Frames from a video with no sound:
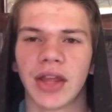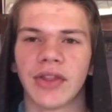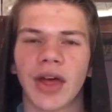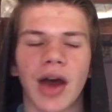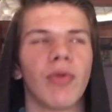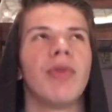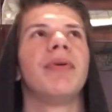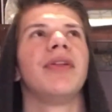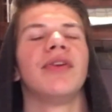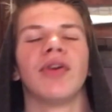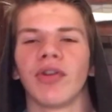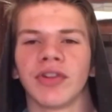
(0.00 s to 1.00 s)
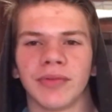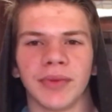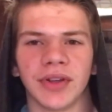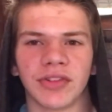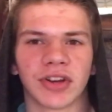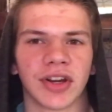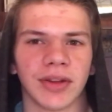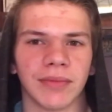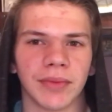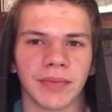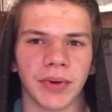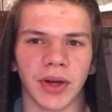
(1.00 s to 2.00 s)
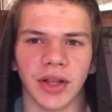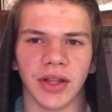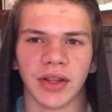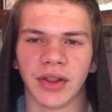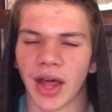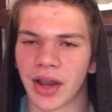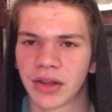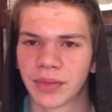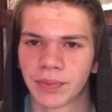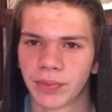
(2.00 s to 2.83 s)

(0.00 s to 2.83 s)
That would be the ultimate dream, but that's